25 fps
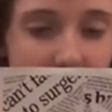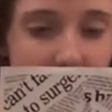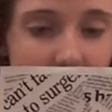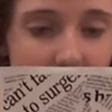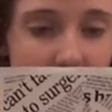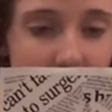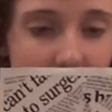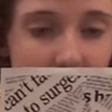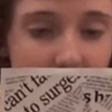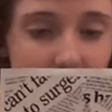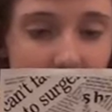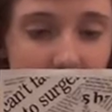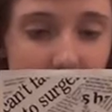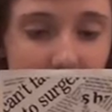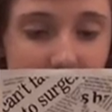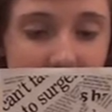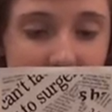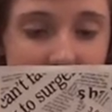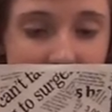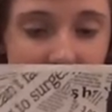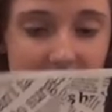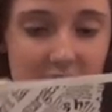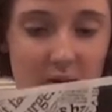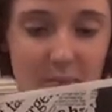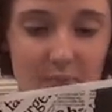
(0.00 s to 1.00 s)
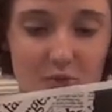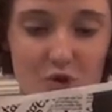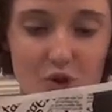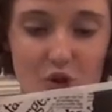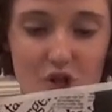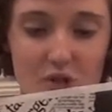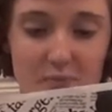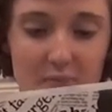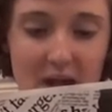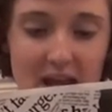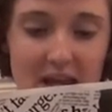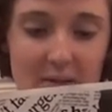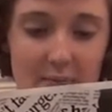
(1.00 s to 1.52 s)
and the
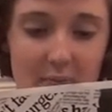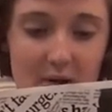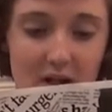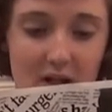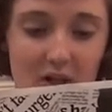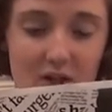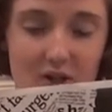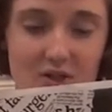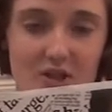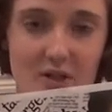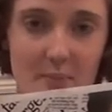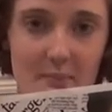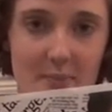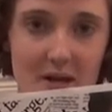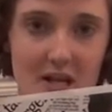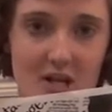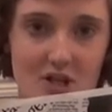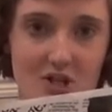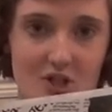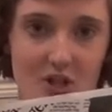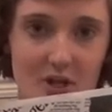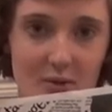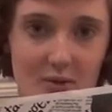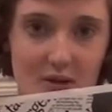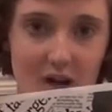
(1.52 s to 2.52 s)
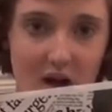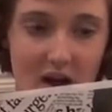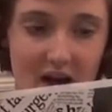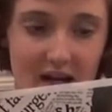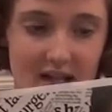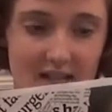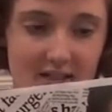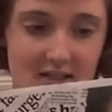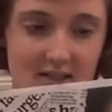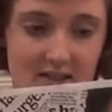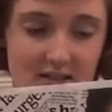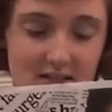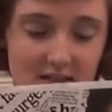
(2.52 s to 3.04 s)
newspaper looked a bit too
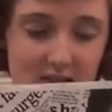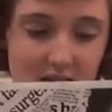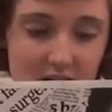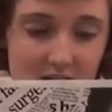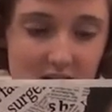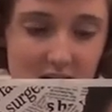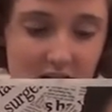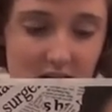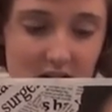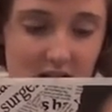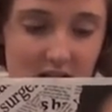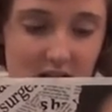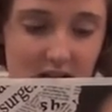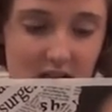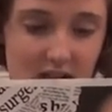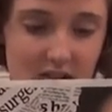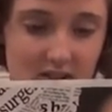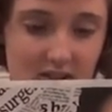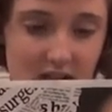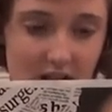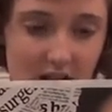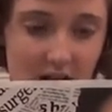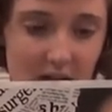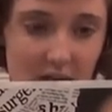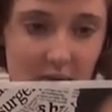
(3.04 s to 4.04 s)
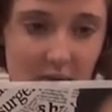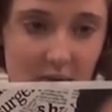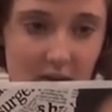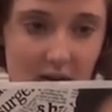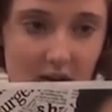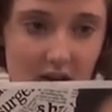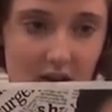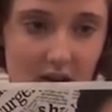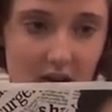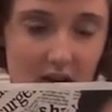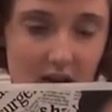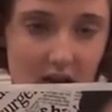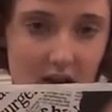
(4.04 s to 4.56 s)
light. So
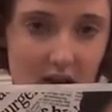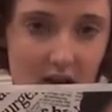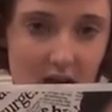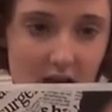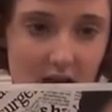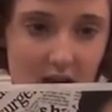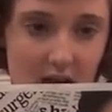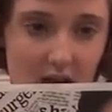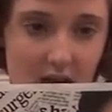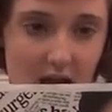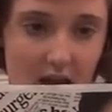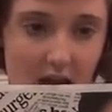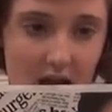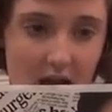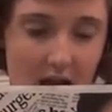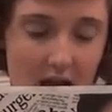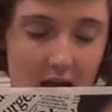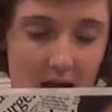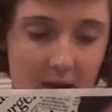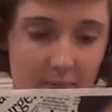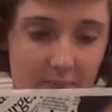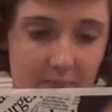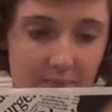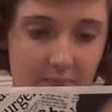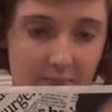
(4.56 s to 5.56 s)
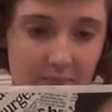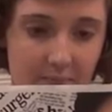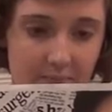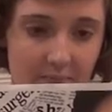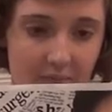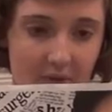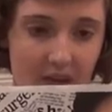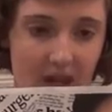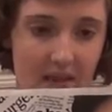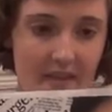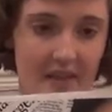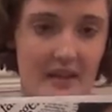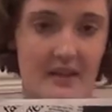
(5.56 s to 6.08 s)
and
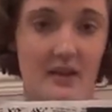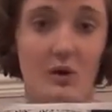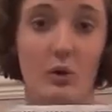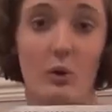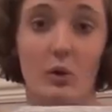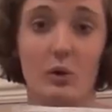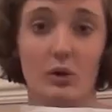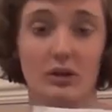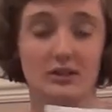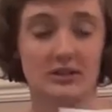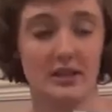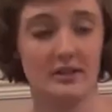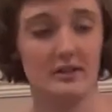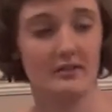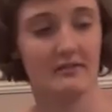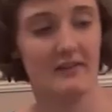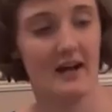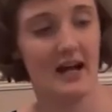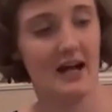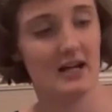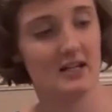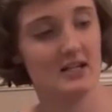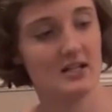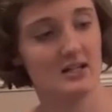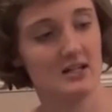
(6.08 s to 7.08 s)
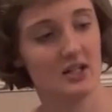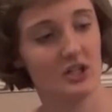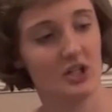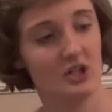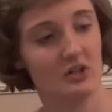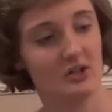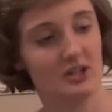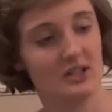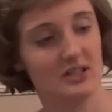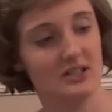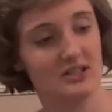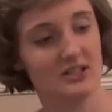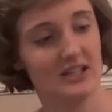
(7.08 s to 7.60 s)
then also the fact that you
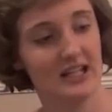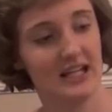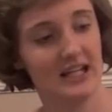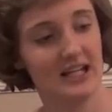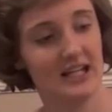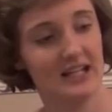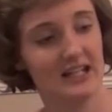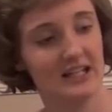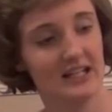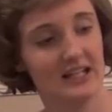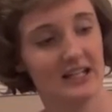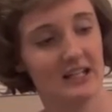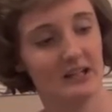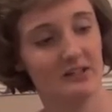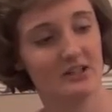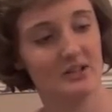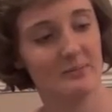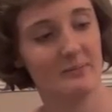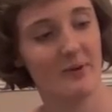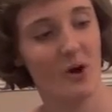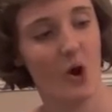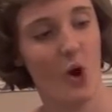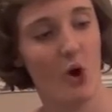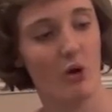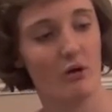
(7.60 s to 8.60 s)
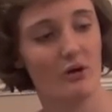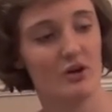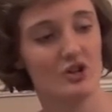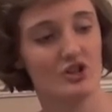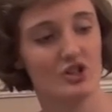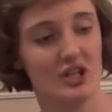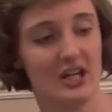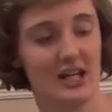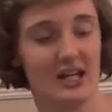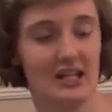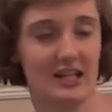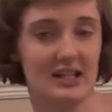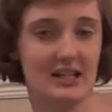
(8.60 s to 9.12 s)
could see it's a bit
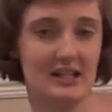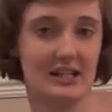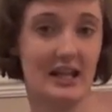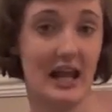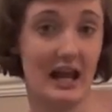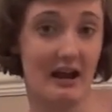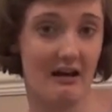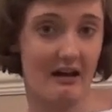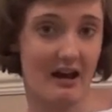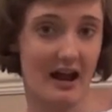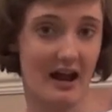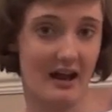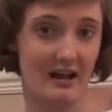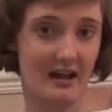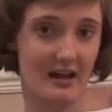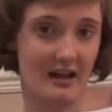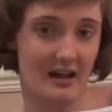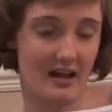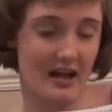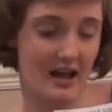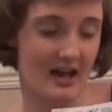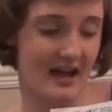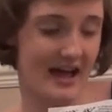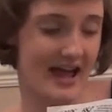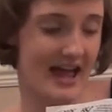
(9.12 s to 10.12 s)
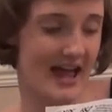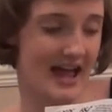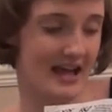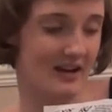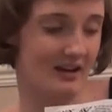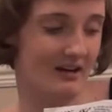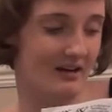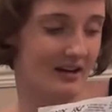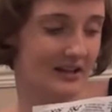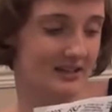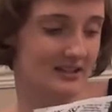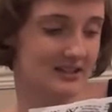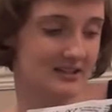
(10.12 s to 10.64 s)
orangey near her
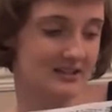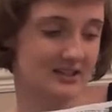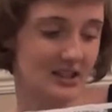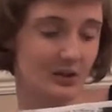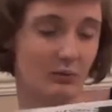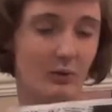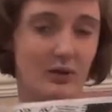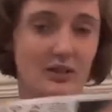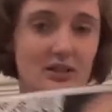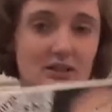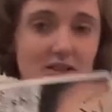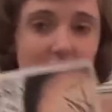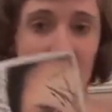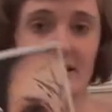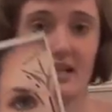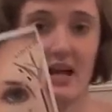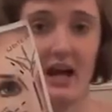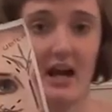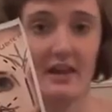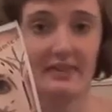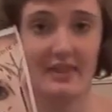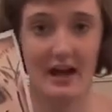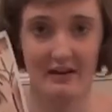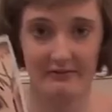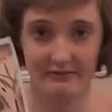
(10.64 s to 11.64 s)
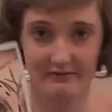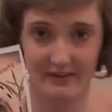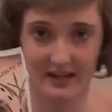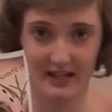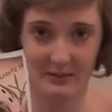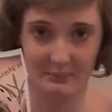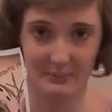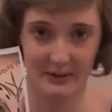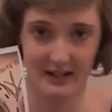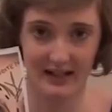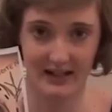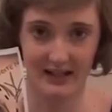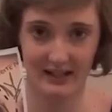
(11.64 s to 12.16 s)
hairline. So once I'd heard that
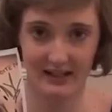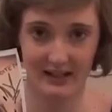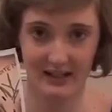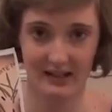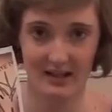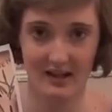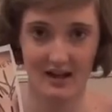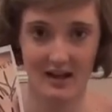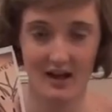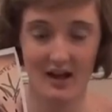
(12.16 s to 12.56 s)
feedback,